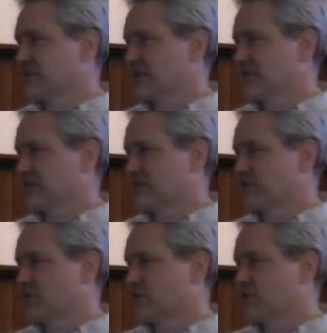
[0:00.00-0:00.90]
then the
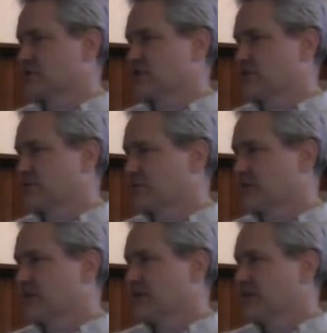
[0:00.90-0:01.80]
door is
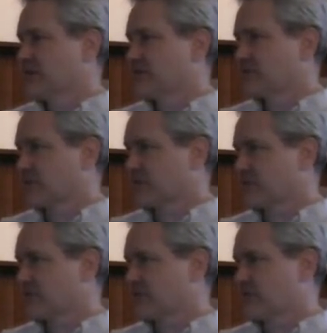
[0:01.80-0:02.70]
open
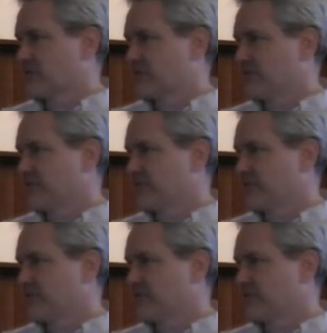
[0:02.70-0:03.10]
for for the,